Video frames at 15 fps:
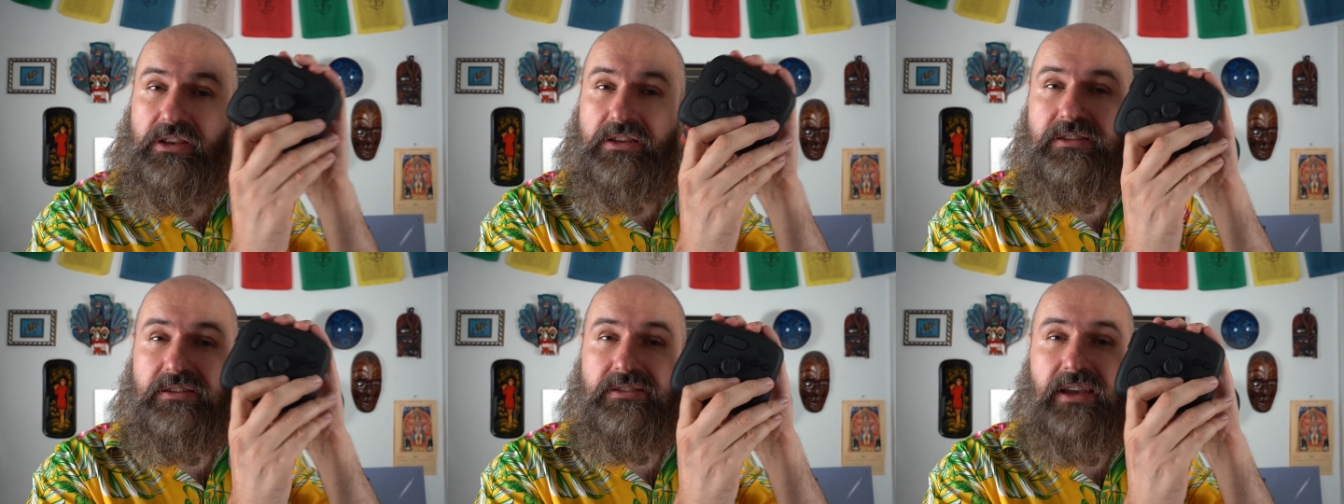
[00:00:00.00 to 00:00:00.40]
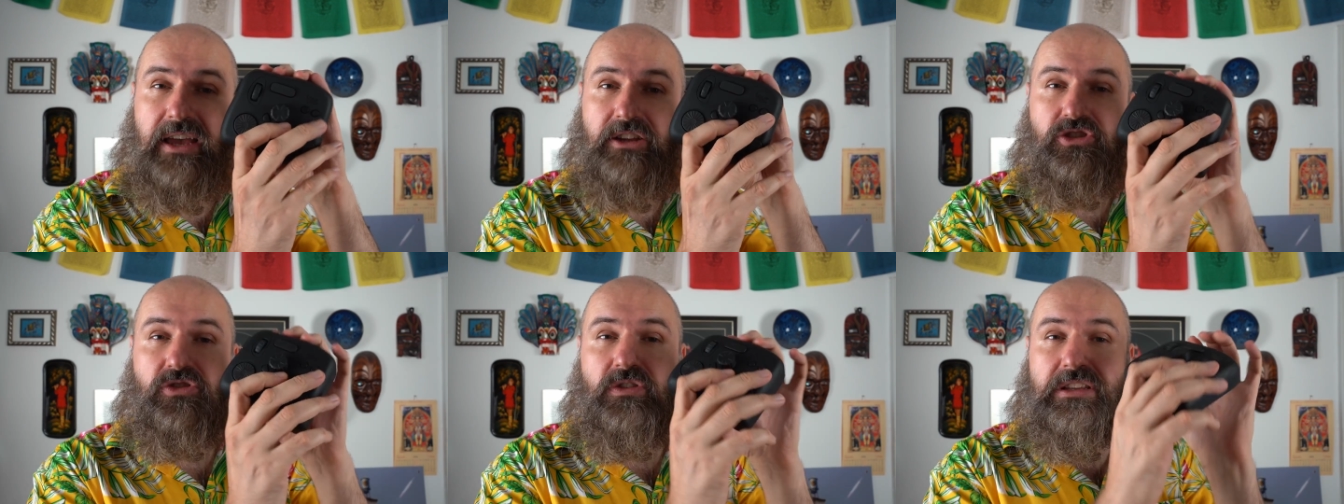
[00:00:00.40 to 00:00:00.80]
This is
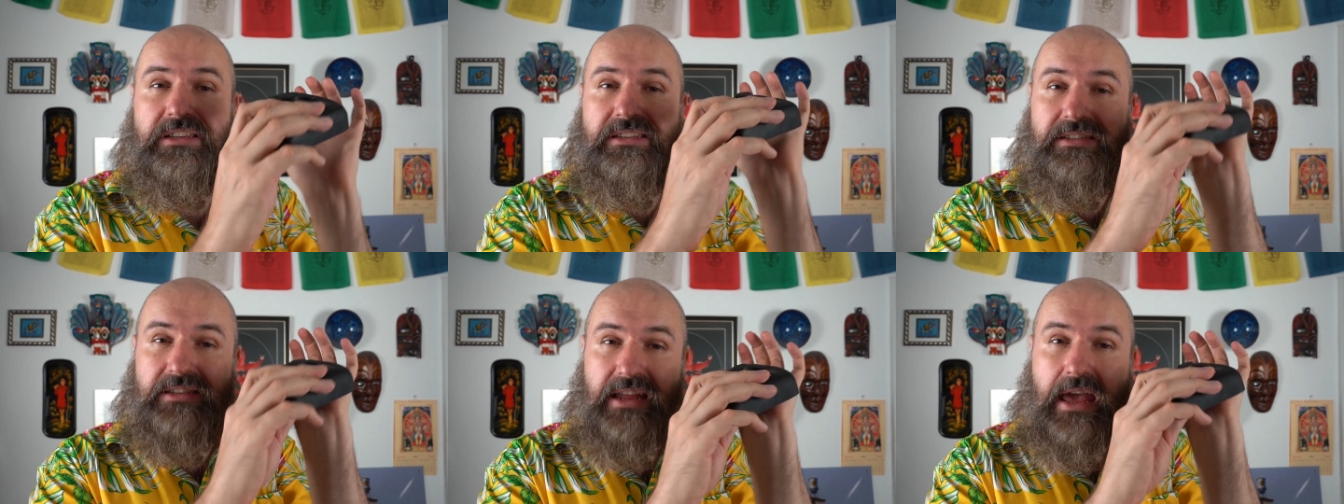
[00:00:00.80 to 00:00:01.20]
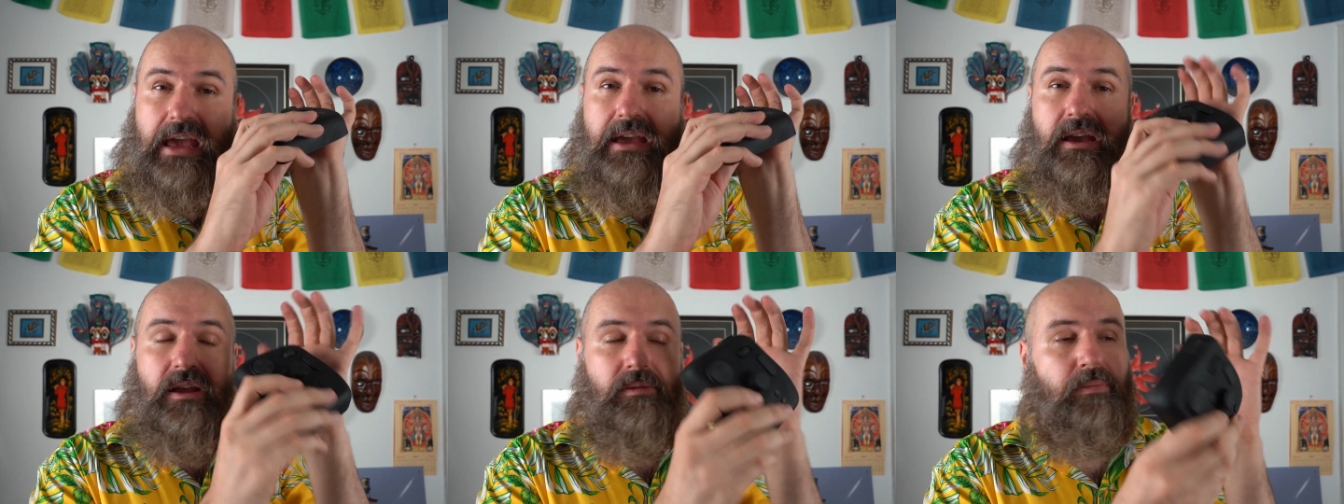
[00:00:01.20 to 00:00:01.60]
actually
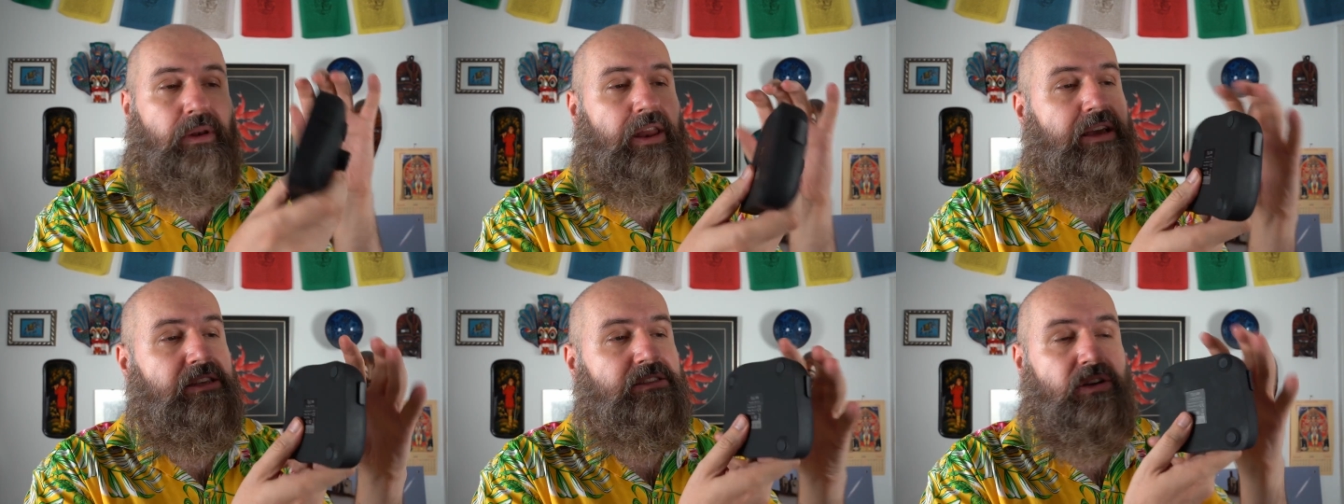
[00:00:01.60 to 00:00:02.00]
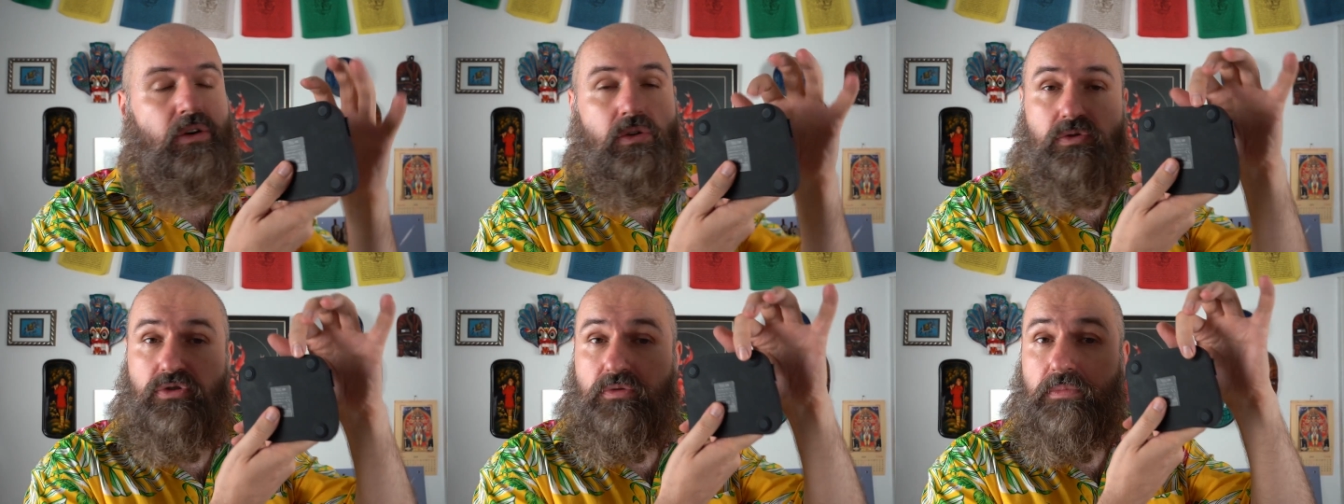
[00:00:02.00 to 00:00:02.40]
staying in place
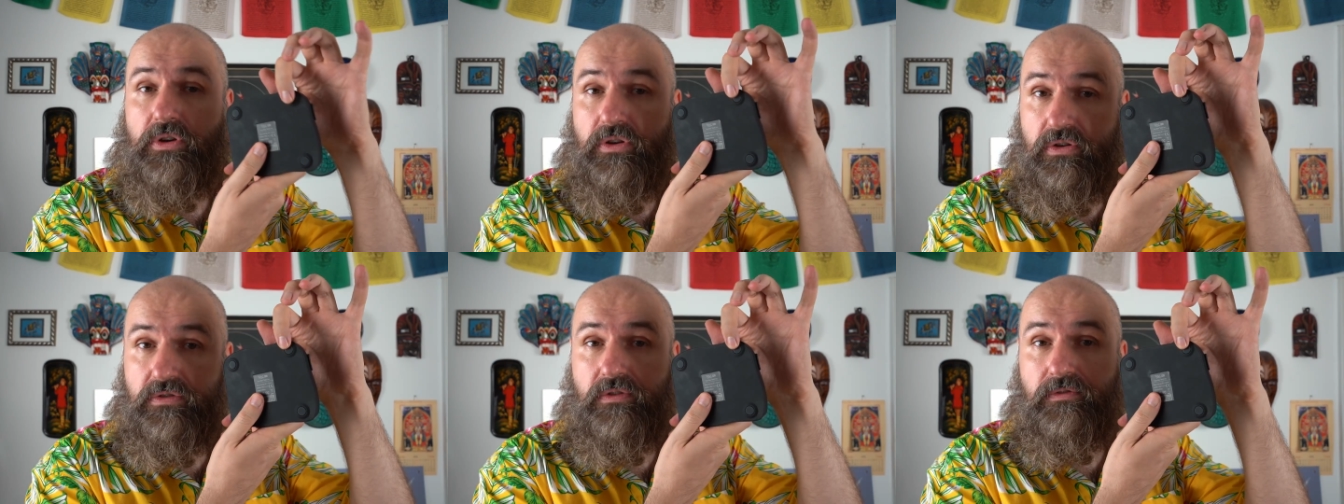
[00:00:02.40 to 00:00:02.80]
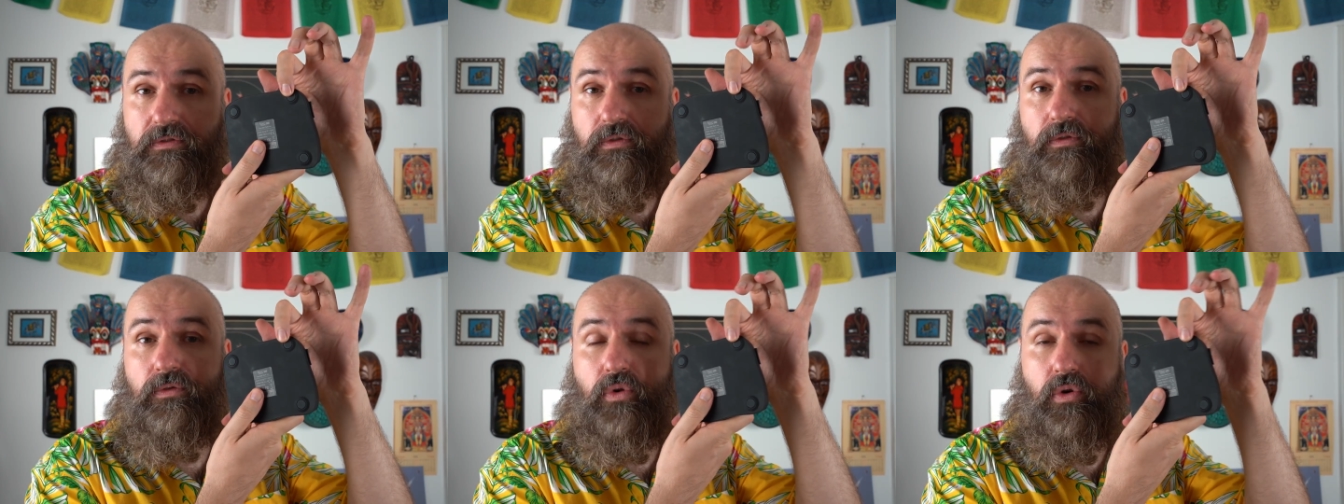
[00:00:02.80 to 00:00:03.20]
also because of
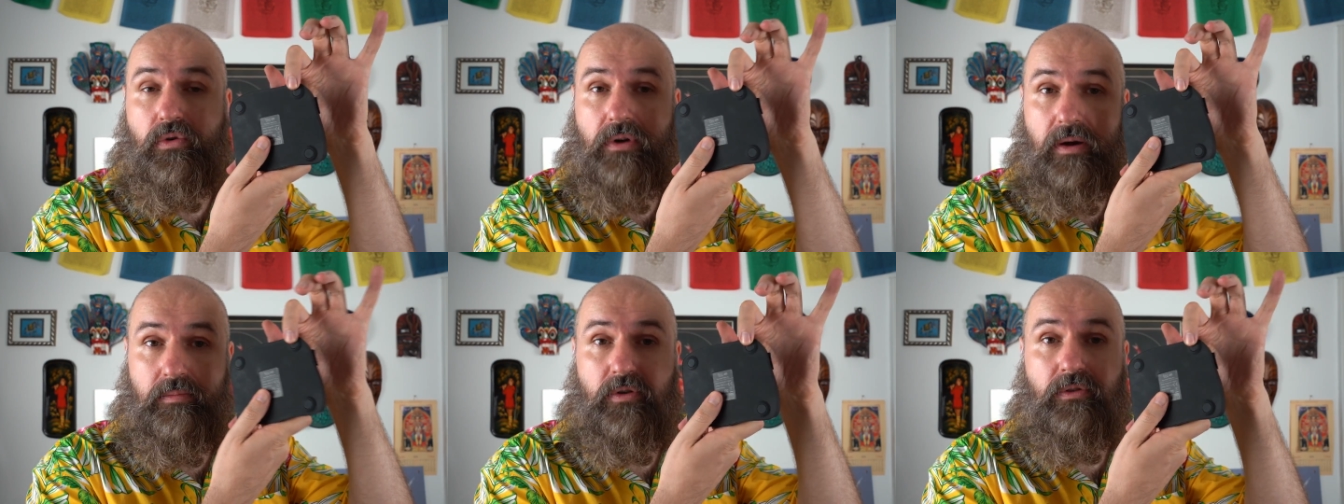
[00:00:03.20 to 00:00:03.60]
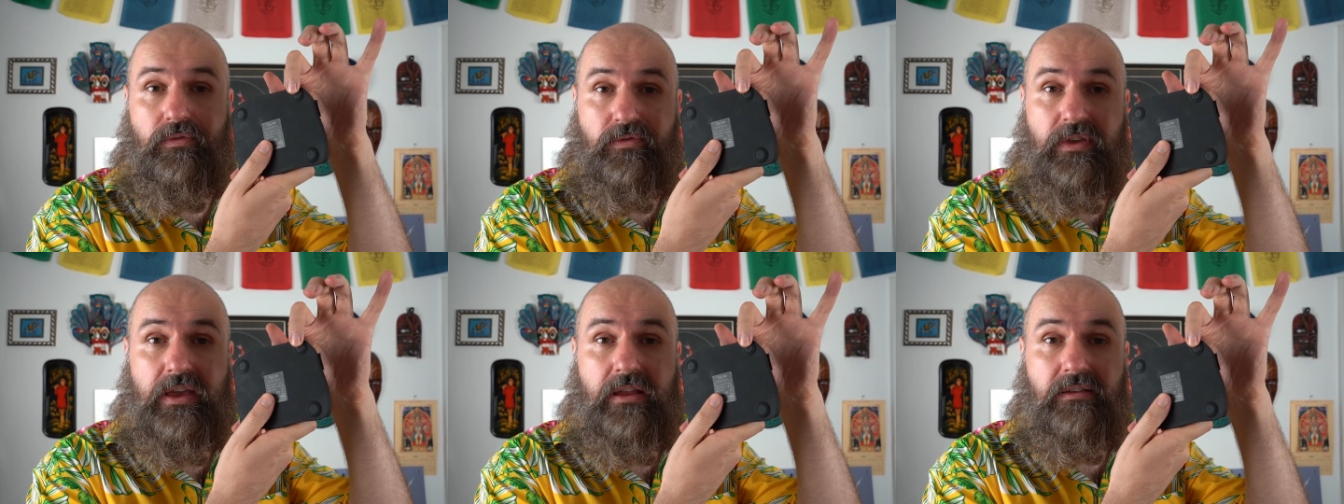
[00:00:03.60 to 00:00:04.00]
the four rubber
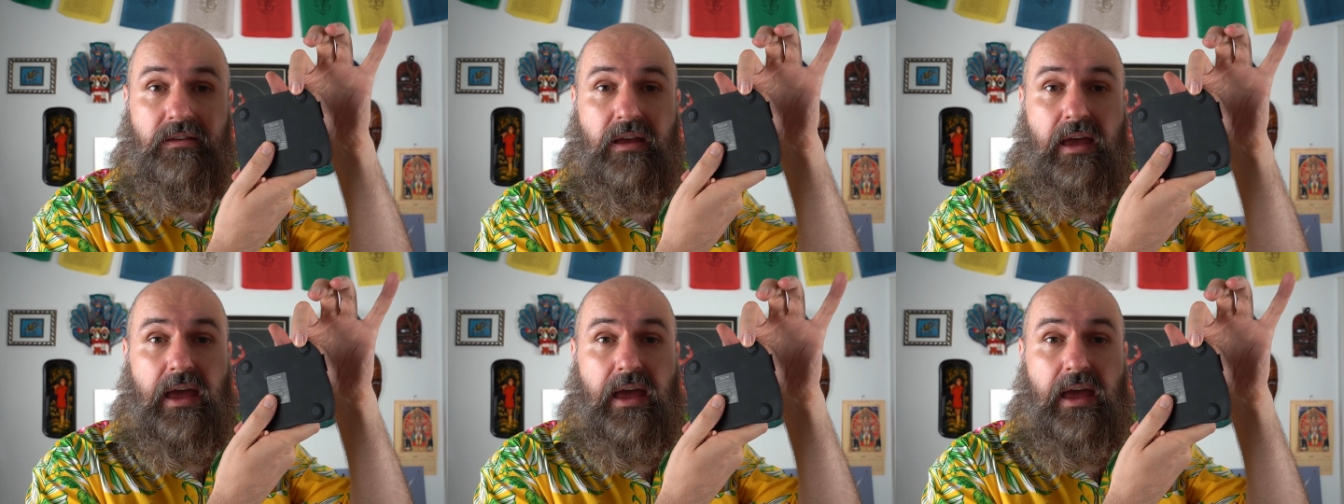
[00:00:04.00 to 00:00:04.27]
feet.